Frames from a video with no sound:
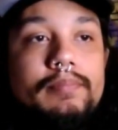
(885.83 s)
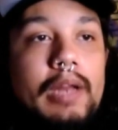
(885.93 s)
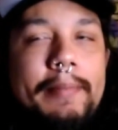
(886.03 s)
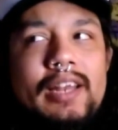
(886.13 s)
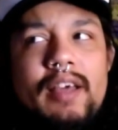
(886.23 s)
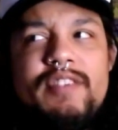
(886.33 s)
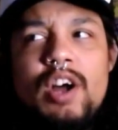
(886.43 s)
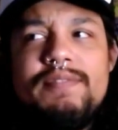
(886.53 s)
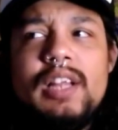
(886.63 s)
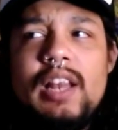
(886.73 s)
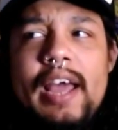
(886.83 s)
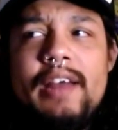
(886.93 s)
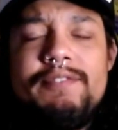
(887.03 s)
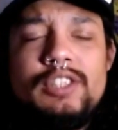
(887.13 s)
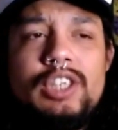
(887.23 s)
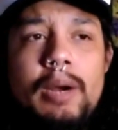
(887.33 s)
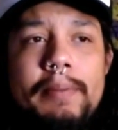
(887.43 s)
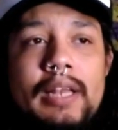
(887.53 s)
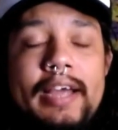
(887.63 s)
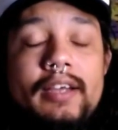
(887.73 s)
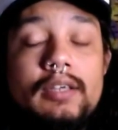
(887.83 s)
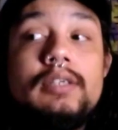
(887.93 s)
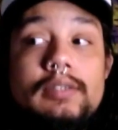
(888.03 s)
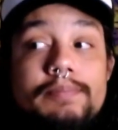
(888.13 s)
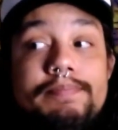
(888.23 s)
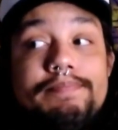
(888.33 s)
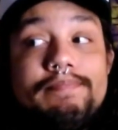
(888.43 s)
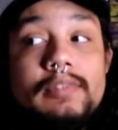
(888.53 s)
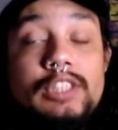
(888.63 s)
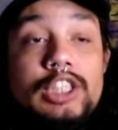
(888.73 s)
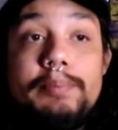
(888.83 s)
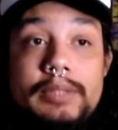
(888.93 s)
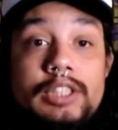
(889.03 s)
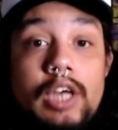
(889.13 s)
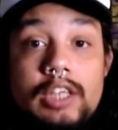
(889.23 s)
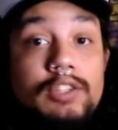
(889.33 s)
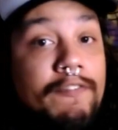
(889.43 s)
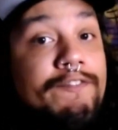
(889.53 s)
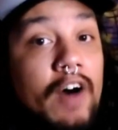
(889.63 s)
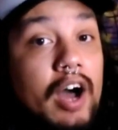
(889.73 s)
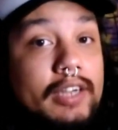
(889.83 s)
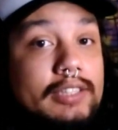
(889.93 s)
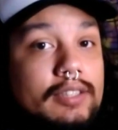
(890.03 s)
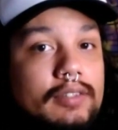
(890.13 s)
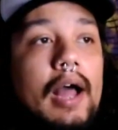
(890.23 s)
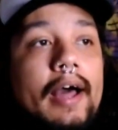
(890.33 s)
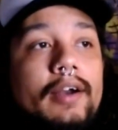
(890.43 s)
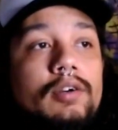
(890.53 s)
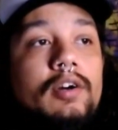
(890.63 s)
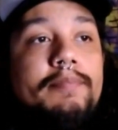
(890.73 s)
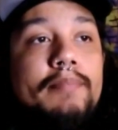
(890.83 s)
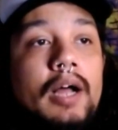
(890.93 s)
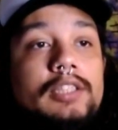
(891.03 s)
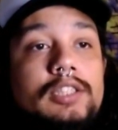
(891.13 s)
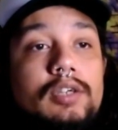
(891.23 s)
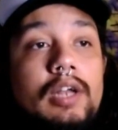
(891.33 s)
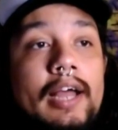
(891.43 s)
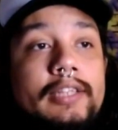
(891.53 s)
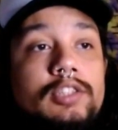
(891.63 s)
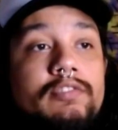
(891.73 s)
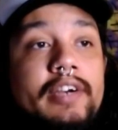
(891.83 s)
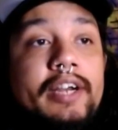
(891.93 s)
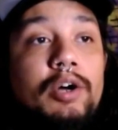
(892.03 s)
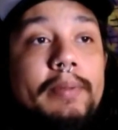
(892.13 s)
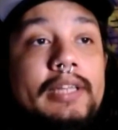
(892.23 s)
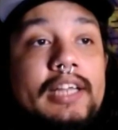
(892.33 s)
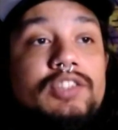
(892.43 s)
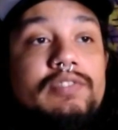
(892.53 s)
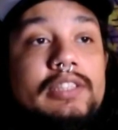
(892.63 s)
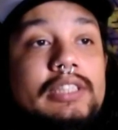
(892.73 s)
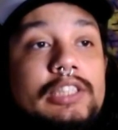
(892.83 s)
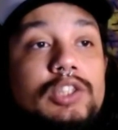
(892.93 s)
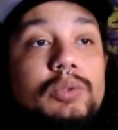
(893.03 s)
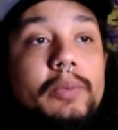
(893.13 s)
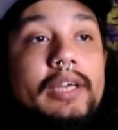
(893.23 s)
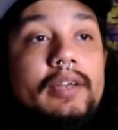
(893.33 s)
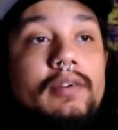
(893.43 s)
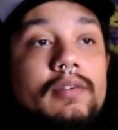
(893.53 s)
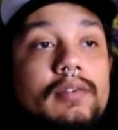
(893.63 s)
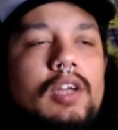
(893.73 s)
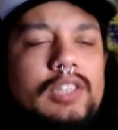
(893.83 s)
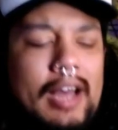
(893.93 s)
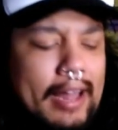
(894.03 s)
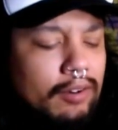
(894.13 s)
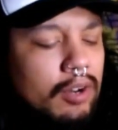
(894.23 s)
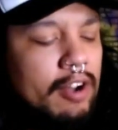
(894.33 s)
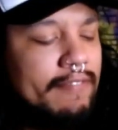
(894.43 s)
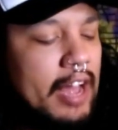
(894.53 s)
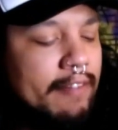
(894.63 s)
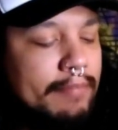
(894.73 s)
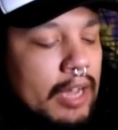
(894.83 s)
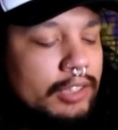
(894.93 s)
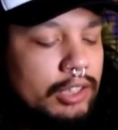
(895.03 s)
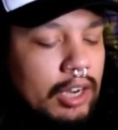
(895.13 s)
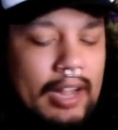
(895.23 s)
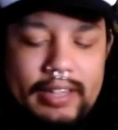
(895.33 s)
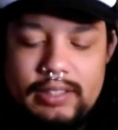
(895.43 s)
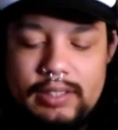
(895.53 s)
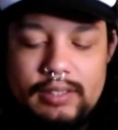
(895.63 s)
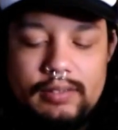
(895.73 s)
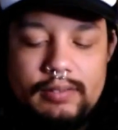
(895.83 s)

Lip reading: I mean, living off the land for sure, but, like, gypsies also fucked. I don't know if monster lines are real, but that's really sweet. Also, I don't know if I have monster lines.